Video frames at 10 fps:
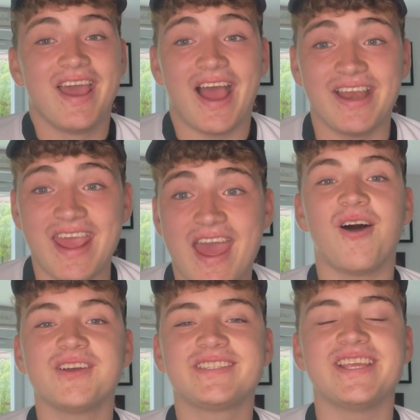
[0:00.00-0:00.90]
And yeah,
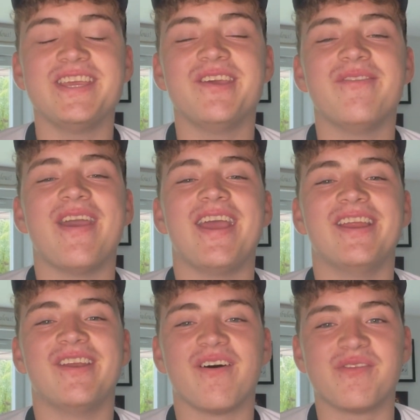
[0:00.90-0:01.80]
I'll see you
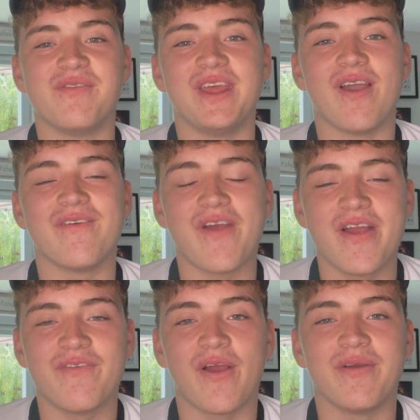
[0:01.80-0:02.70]
in another video
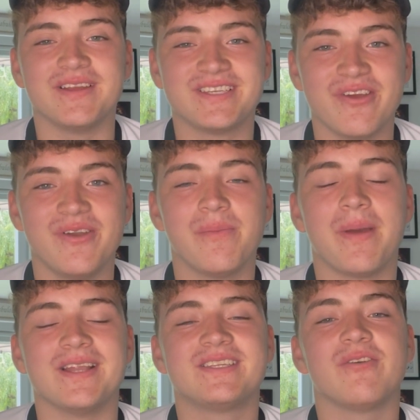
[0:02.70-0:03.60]
very, very soon.
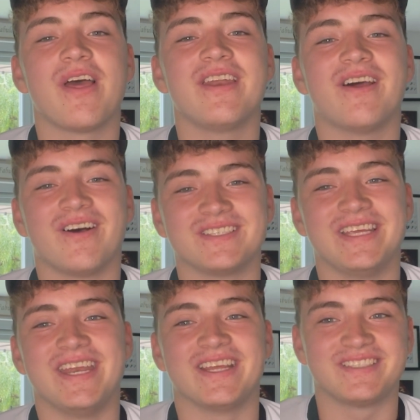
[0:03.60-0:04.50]
But until then, I'll see
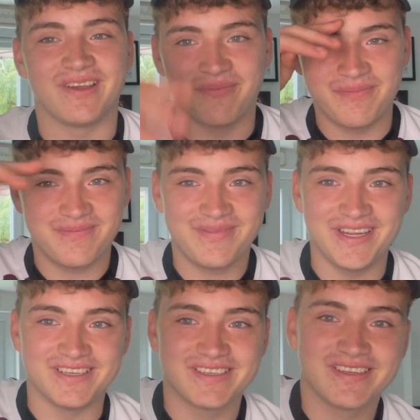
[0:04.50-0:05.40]
you next time.
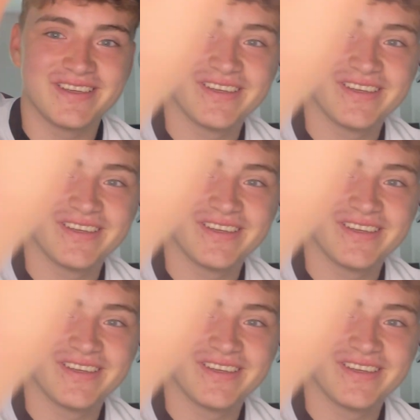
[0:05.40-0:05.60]
Peace.